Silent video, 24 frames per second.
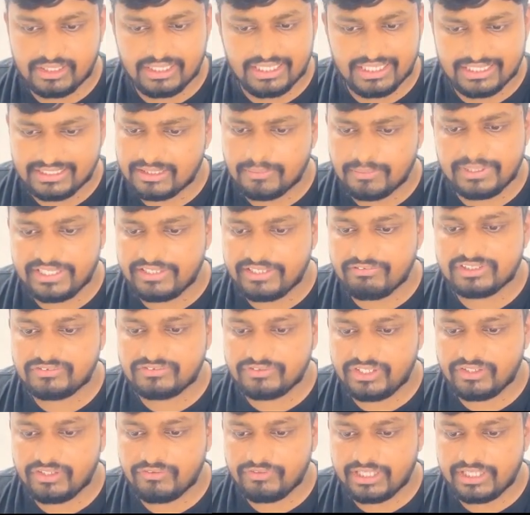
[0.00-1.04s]
In the previous
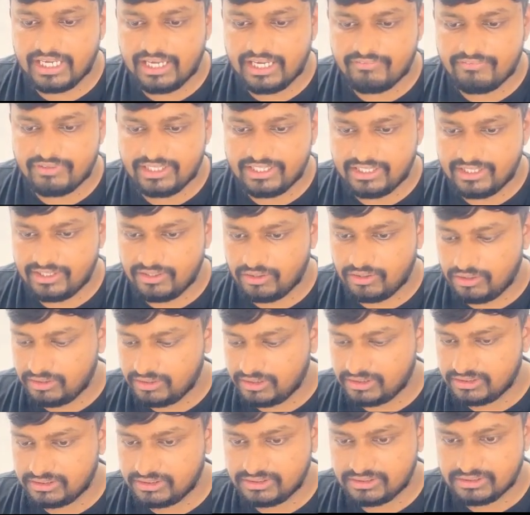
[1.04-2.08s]
video we have added all
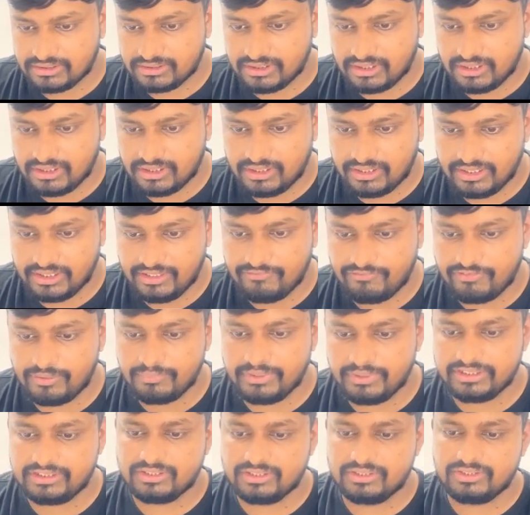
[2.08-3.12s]
this
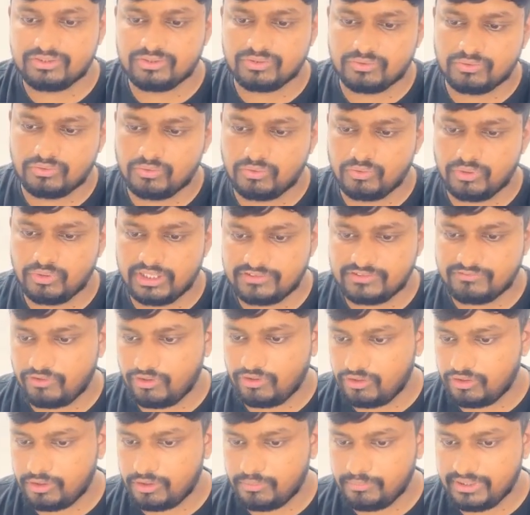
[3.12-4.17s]
information, so who has
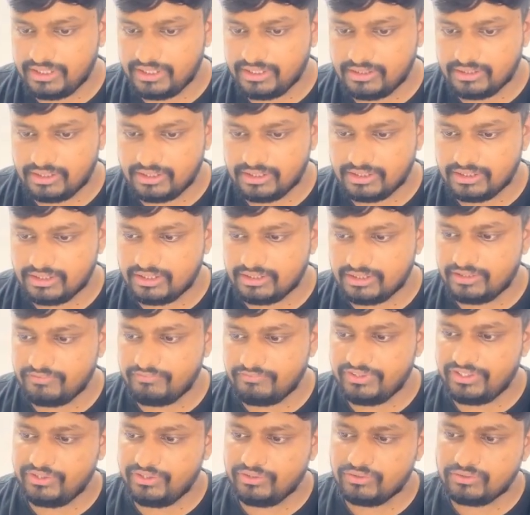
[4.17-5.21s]
followed me in the other
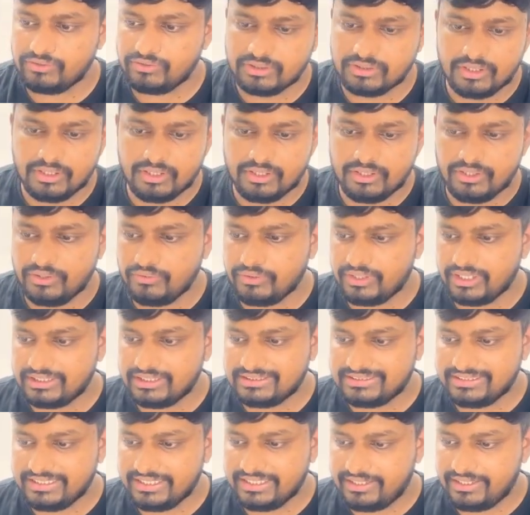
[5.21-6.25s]
videos, you can
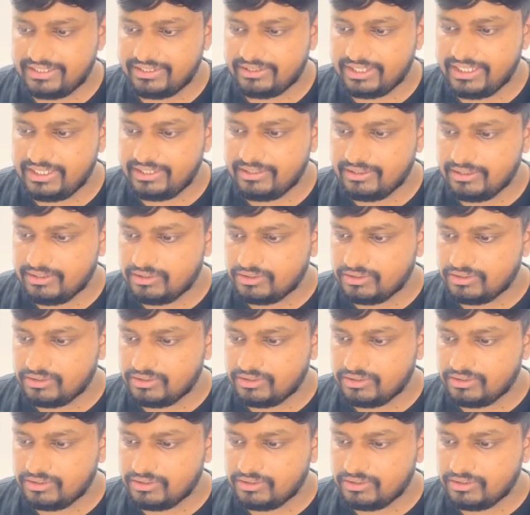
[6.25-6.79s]
see it, right?